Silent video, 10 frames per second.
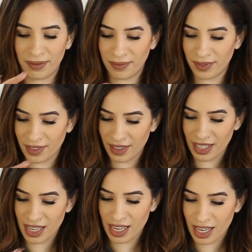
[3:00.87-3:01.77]
I
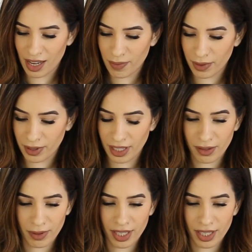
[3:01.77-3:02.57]
put this